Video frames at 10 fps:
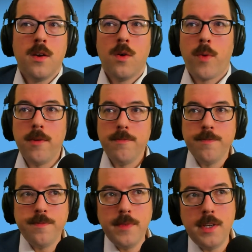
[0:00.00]
Well,
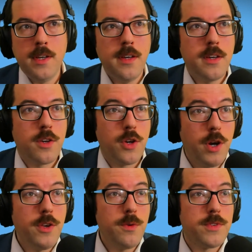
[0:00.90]
good
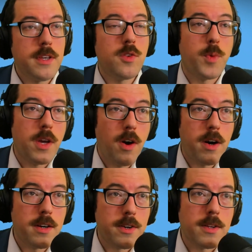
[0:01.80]
news is we caught
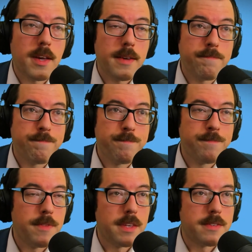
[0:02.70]
it early,
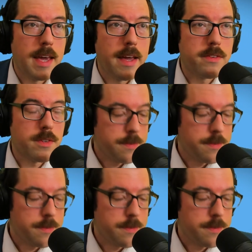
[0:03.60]
this cancer.